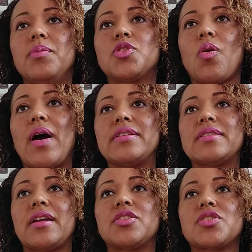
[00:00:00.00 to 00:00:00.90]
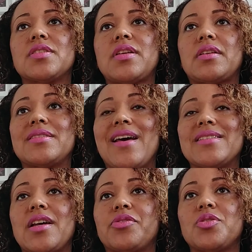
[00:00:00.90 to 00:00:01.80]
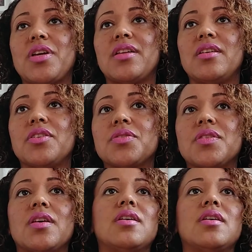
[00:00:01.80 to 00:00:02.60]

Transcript: So I decided just to take the test after 10 years,